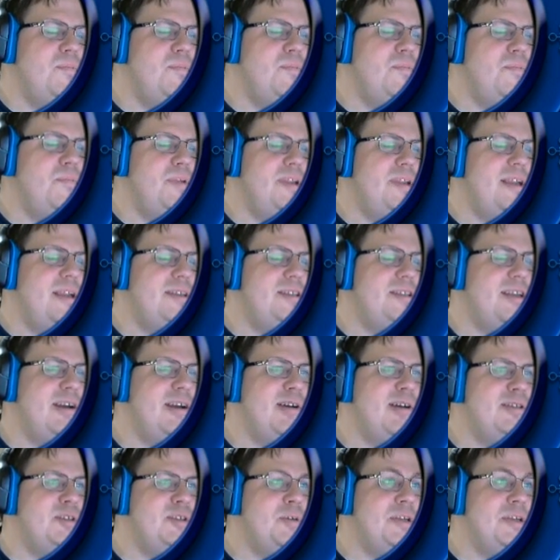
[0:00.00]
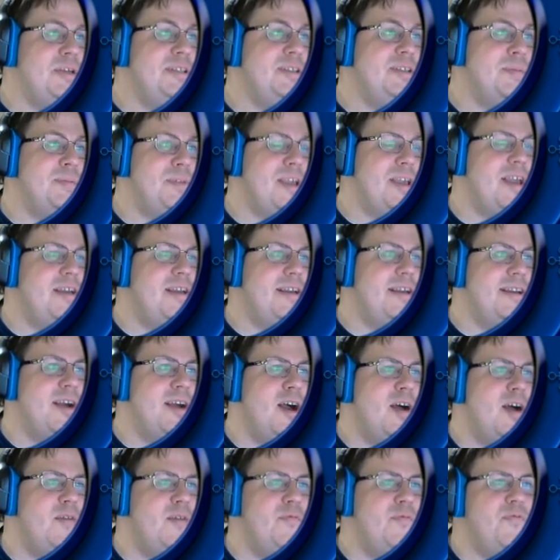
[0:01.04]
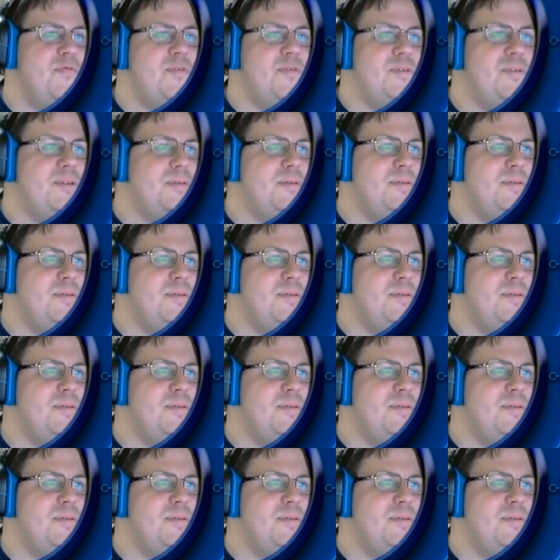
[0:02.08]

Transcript: But yeah, she also ends up kicking off